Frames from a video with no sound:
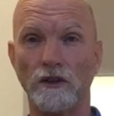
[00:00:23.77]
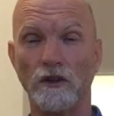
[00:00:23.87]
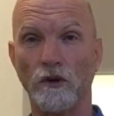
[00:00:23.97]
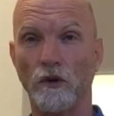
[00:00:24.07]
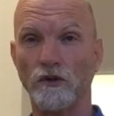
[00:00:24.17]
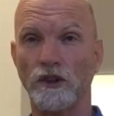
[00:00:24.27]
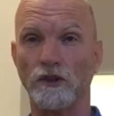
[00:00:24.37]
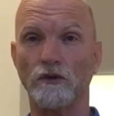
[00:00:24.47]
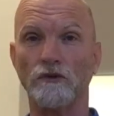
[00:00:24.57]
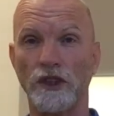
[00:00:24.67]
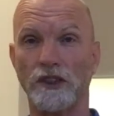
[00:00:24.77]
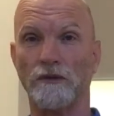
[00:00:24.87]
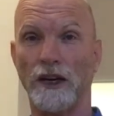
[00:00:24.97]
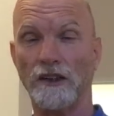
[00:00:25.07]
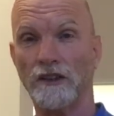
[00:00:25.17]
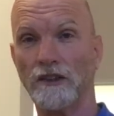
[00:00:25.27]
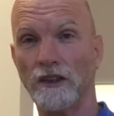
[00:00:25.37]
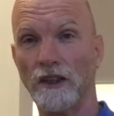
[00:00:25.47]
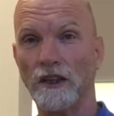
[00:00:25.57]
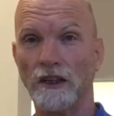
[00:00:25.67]
causes or risk factors
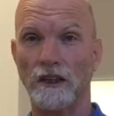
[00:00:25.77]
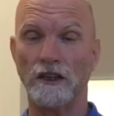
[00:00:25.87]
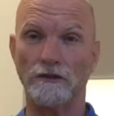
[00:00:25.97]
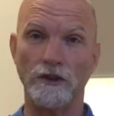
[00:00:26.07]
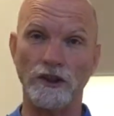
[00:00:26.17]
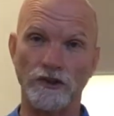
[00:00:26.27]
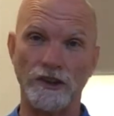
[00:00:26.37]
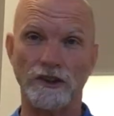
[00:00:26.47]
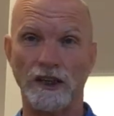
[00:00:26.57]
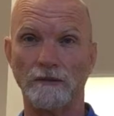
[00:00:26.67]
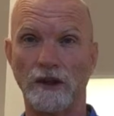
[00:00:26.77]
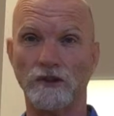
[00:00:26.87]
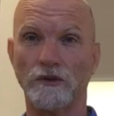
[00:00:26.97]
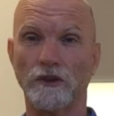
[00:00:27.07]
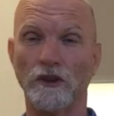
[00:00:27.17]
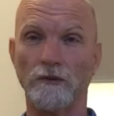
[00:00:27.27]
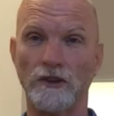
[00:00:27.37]
for injury to that muscle group.